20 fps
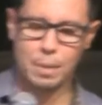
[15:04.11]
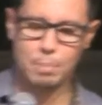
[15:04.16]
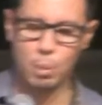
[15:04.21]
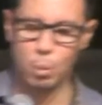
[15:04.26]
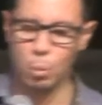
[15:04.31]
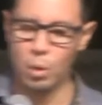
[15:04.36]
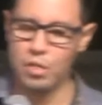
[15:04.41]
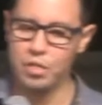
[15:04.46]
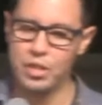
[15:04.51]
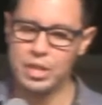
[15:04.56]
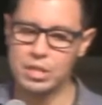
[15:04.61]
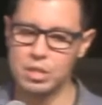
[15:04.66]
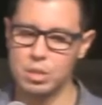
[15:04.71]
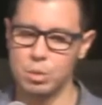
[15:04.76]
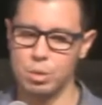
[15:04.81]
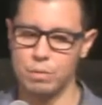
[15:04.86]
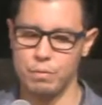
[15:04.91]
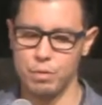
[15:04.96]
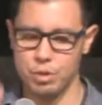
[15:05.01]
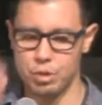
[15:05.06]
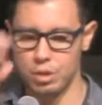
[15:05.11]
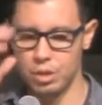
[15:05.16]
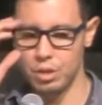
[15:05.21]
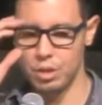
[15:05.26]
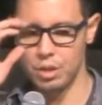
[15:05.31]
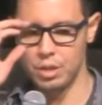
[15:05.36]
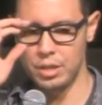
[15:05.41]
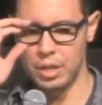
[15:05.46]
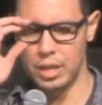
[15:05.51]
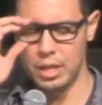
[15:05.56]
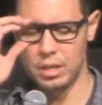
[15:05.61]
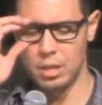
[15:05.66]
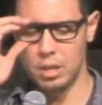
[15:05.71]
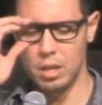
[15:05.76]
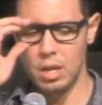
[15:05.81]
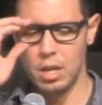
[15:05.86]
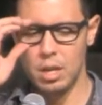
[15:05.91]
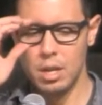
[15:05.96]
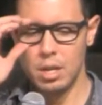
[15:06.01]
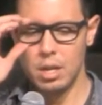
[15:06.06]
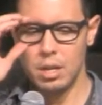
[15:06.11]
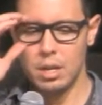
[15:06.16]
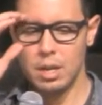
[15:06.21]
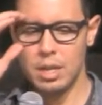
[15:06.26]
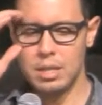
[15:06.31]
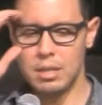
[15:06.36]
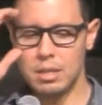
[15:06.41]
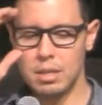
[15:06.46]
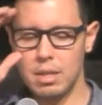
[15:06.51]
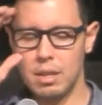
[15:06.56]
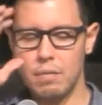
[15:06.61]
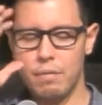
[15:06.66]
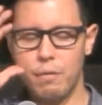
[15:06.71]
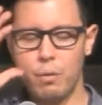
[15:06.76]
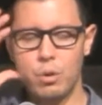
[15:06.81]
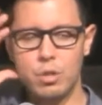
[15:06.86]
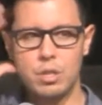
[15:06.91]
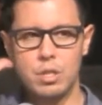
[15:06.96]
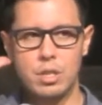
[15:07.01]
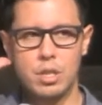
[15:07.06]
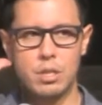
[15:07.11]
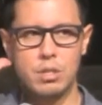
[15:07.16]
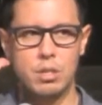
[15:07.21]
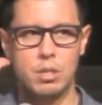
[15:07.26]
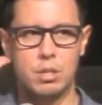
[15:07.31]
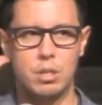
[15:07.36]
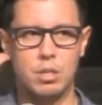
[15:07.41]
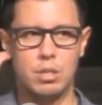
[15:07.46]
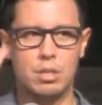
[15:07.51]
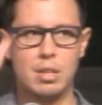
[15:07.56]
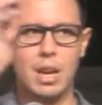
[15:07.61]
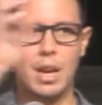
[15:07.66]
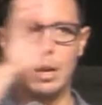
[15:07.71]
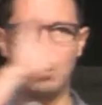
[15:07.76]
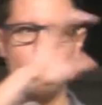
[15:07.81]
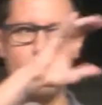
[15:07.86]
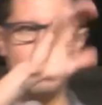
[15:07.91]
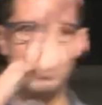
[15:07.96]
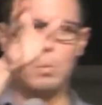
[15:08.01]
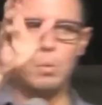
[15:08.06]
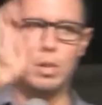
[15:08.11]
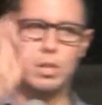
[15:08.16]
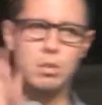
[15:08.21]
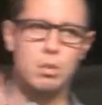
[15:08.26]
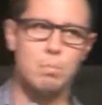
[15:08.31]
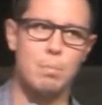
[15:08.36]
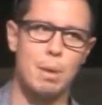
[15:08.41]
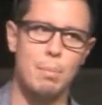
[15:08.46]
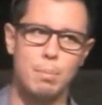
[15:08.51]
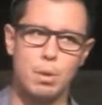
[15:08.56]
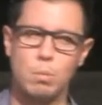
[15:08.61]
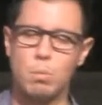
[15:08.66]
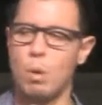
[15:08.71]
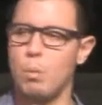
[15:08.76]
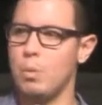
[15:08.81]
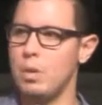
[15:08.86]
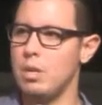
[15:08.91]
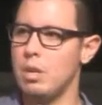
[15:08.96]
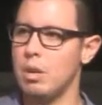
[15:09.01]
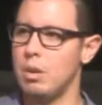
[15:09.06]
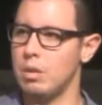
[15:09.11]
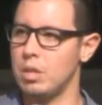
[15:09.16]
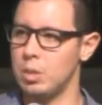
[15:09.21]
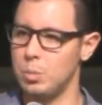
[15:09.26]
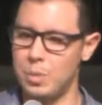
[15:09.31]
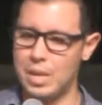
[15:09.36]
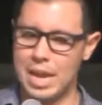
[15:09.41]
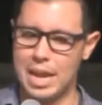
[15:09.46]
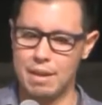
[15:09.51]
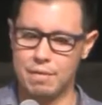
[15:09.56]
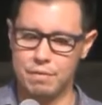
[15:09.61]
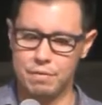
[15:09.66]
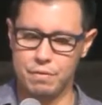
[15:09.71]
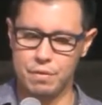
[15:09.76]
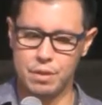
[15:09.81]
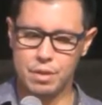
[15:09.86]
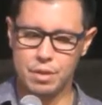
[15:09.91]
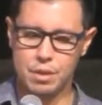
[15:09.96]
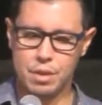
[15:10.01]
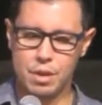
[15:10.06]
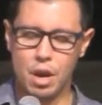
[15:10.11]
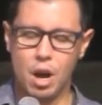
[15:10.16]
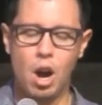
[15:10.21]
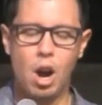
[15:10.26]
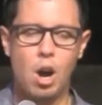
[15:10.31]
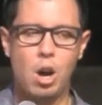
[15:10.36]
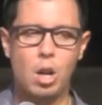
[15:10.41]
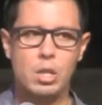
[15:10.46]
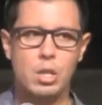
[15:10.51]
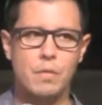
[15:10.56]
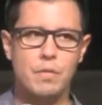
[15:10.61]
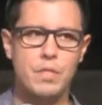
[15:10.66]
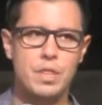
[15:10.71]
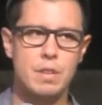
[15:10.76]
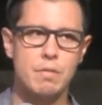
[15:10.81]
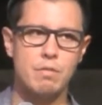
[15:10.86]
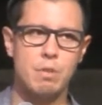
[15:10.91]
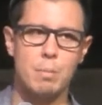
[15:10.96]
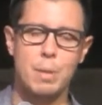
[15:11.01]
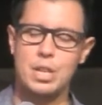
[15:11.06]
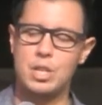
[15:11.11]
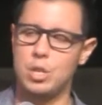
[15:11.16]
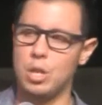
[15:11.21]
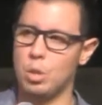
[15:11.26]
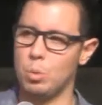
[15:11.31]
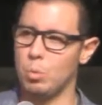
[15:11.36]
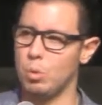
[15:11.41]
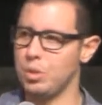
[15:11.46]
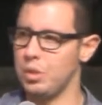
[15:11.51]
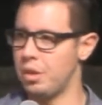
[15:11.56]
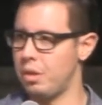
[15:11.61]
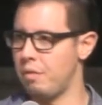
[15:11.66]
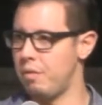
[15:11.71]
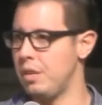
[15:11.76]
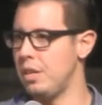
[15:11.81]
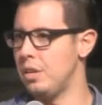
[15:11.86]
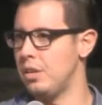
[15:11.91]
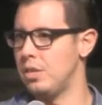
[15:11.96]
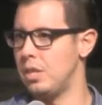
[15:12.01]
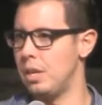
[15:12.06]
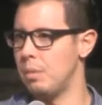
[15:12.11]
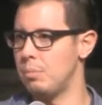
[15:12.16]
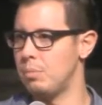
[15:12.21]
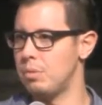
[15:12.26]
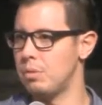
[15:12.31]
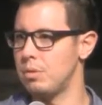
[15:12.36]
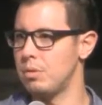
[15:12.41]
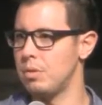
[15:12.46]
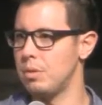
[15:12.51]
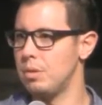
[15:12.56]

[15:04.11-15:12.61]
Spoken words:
But one thing it's doing for sure is that it's forcing us to decide what we want to remember and what we don't, because we have all of the information in the world at our fingertips.